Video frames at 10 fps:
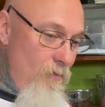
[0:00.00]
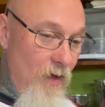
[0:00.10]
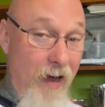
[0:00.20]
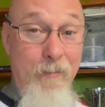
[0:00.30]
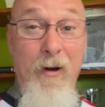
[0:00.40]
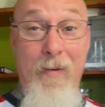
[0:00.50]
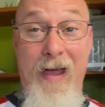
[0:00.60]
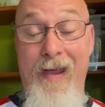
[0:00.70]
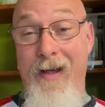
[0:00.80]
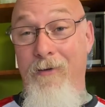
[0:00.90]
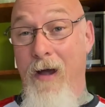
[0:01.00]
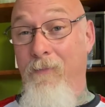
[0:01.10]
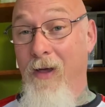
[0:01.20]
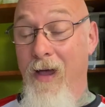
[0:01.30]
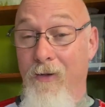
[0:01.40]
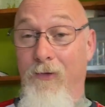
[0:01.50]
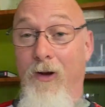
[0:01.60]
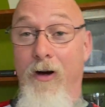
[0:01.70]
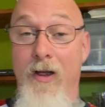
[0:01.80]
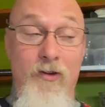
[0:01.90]
I didn't bring back any reptiles.
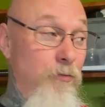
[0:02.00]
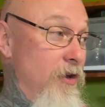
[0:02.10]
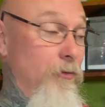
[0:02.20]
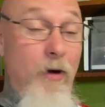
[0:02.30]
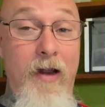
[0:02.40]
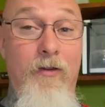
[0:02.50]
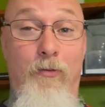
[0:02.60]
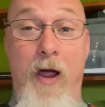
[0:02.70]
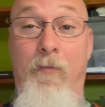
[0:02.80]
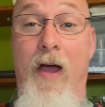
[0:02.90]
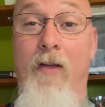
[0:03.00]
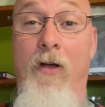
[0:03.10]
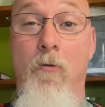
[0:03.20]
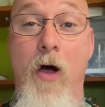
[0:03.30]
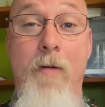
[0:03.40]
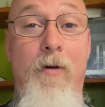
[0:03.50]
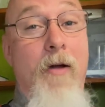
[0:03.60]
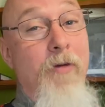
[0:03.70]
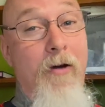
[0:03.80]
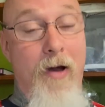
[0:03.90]
Sorry, I just wasn't ready. There's reptiles I want, but
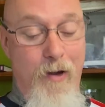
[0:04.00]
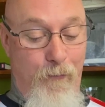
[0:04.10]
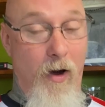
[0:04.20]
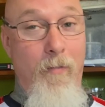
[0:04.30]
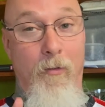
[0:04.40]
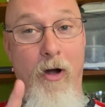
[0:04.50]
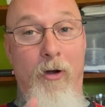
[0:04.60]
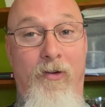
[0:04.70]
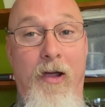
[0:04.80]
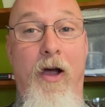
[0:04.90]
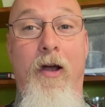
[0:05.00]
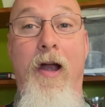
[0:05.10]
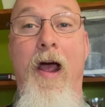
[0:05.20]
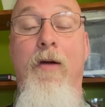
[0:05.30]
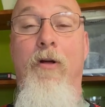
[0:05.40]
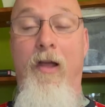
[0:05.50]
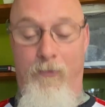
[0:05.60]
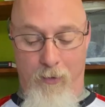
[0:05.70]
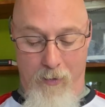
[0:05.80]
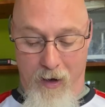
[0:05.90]
I'm not ready for them, and we don't take on an animal
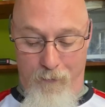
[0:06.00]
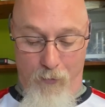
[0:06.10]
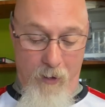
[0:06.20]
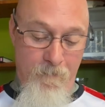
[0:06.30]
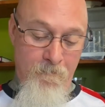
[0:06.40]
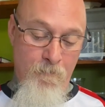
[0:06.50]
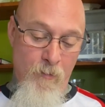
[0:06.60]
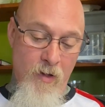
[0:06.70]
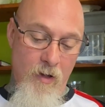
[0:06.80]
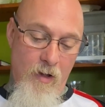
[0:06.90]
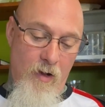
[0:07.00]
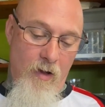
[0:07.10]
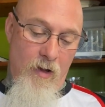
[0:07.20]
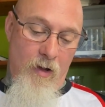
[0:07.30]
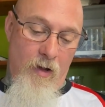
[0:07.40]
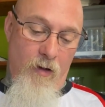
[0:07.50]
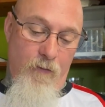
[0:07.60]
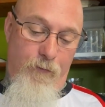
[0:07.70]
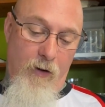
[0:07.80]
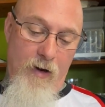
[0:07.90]
unless we're ready for it.
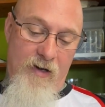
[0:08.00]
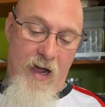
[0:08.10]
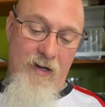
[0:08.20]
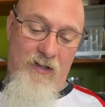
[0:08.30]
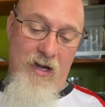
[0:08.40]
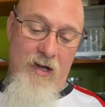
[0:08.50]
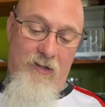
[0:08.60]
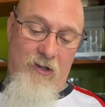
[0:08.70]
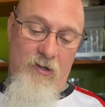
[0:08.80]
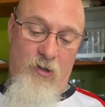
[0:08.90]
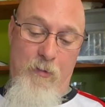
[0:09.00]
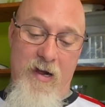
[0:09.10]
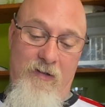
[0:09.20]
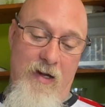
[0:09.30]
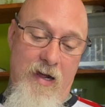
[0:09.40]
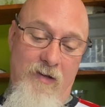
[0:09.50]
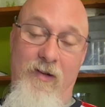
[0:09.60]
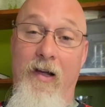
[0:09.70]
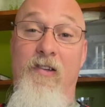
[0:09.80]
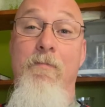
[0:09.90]
Viridaceous species,
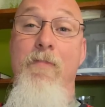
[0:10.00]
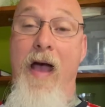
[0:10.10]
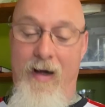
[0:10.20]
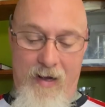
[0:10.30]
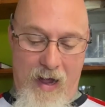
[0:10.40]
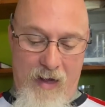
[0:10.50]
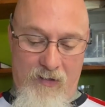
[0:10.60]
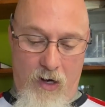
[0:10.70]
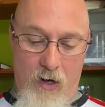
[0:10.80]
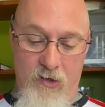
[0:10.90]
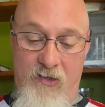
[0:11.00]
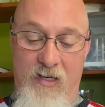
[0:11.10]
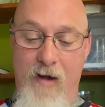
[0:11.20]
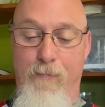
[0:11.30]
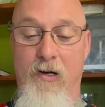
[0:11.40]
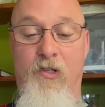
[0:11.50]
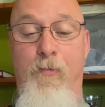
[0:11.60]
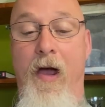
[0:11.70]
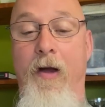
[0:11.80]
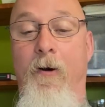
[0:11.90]
it's a Madagascar zebra
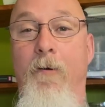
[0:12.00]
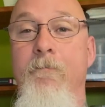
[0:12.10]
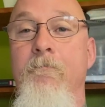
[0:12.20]
spider.